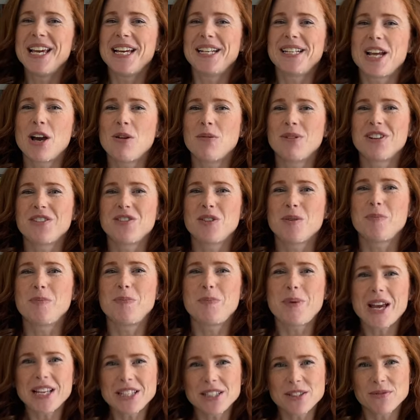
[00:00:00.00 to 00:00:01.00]
Now, one of the
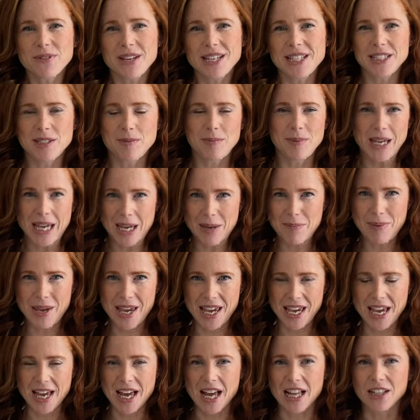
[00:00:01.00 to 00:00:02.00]
best ways to pick a
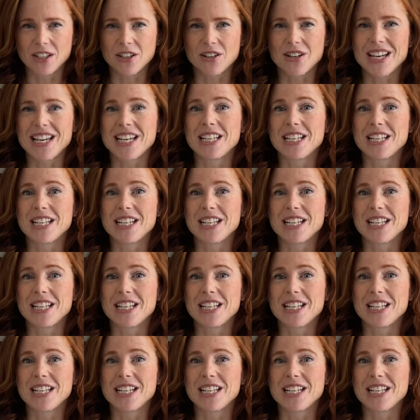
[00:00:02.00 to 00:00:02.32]
paint color